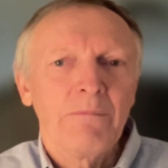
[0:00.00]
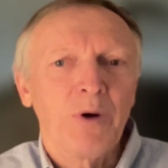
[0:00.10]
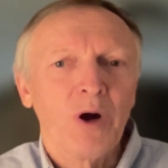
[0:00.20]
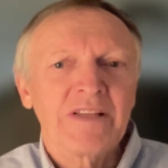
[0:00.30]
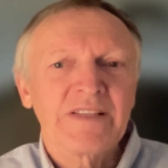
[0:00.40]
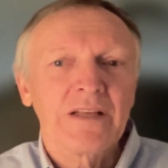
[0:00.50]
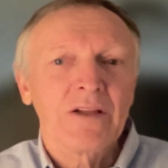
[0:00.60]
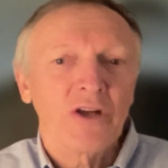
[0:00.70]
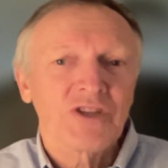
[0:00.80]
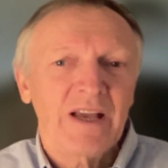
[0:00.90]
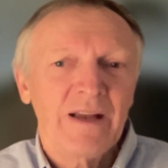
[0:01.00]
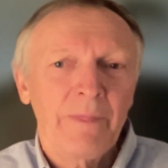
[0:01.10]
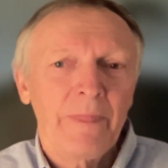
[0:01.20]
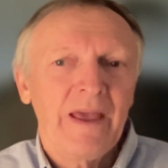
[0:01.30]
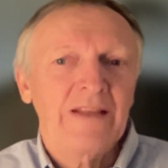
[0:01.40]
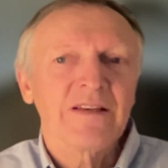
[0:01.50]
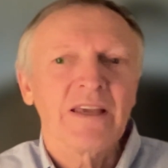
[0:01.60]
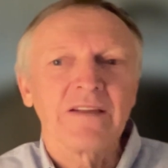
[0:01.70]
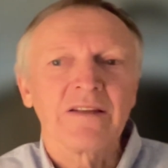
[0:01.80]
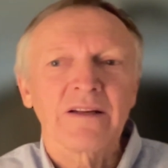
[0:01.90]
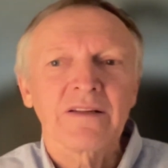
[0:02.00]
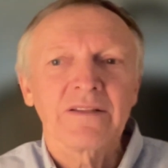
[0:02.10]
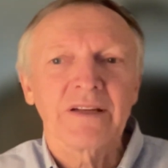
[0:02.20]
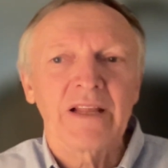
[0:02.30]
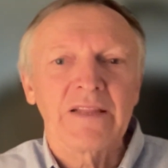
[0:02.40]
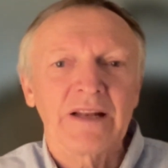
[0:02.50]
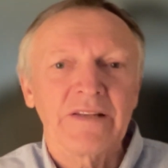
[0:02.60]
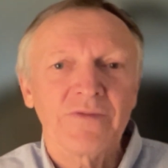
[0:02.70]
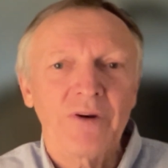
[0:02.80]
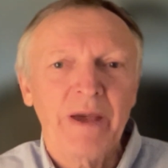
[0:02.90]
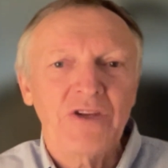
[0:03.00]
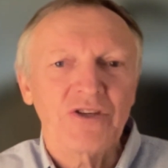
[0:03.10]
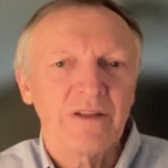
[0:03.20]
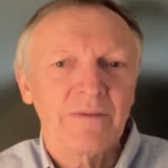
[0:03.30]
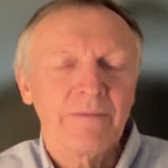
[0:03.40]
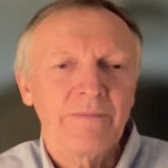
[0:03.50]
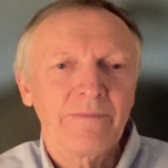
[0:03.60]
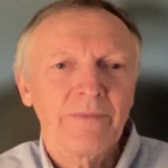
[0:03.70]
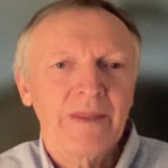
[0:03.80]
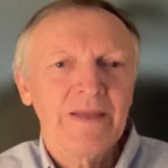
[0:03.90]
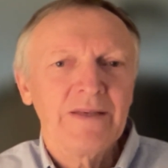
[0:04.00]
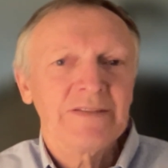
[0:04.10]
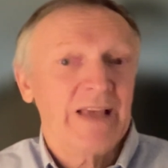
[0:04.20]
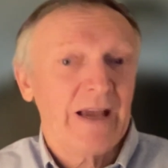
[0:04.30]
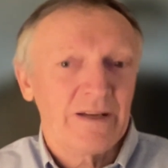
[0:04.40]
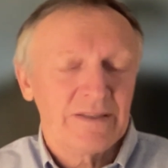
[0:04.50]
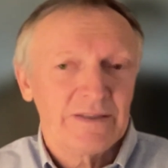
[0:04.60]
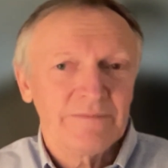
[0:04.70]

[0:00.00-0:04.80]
policy logic, and hinder the real transformation. Second,